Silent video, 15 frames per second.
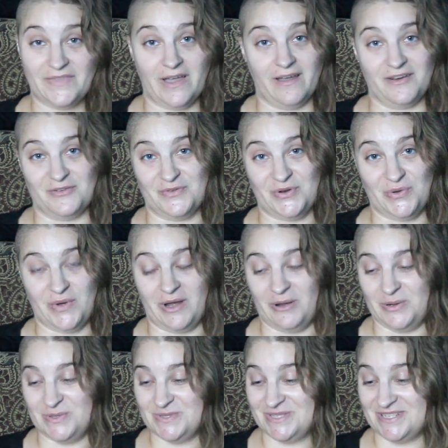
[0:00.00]
I don't know how
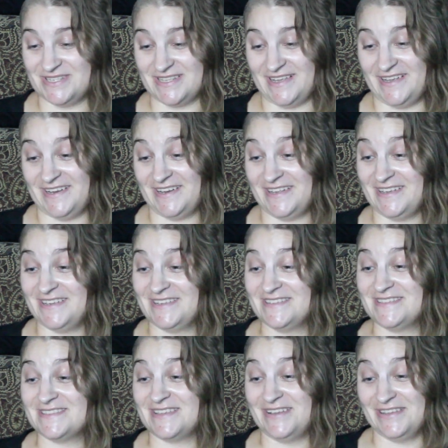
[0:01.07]
else to say it.
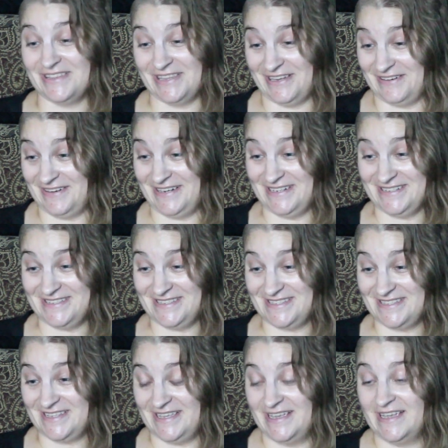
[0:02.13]
It's
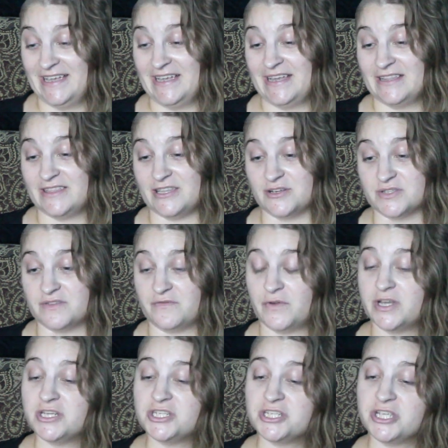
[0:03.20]
hilarious. There's a
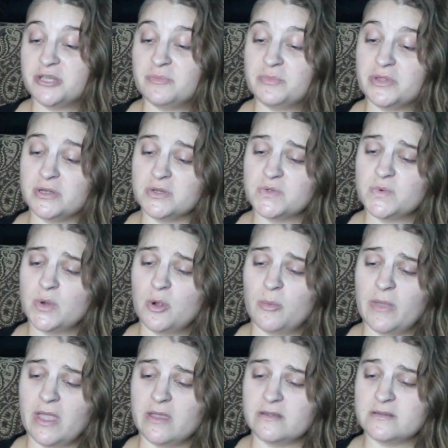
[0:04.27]
friendship, there's
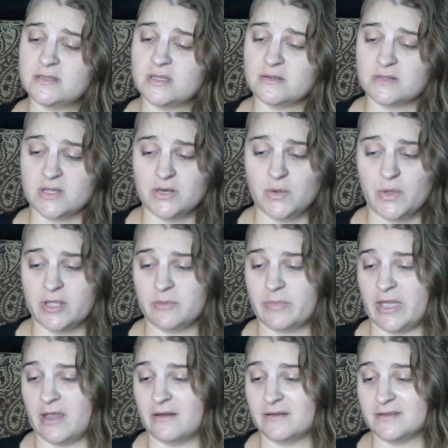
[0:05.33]
romance, there's annoying
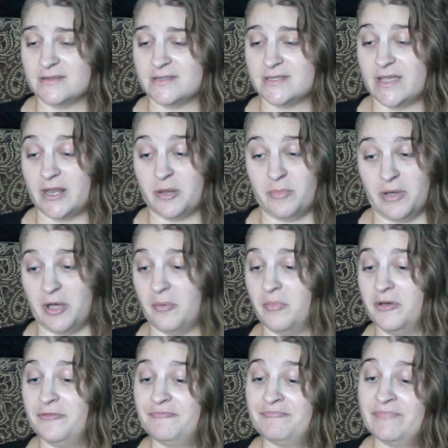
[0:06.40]
parents, and a pub.
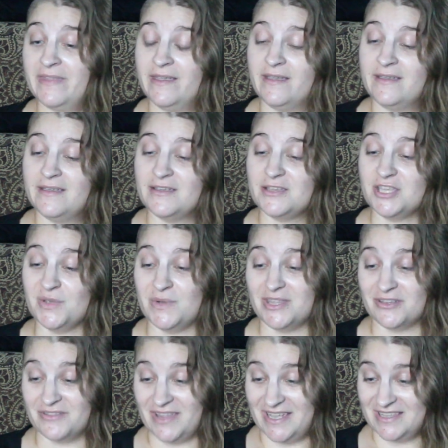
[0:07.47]
You
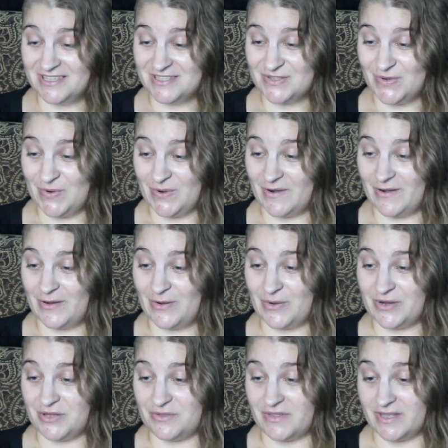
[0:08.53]
either like this horror or
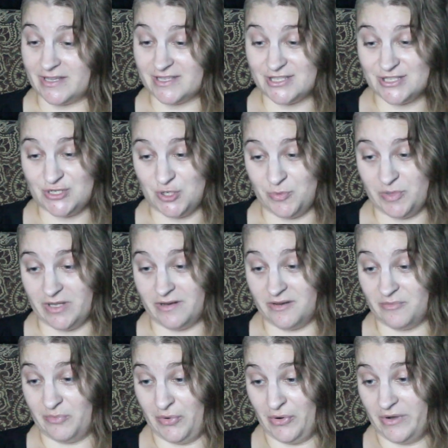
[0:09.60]
you think it's stupid and
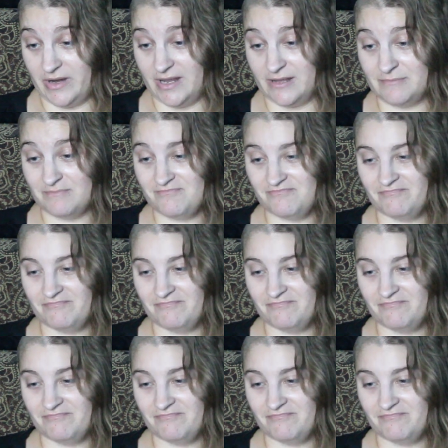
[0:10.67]
boring.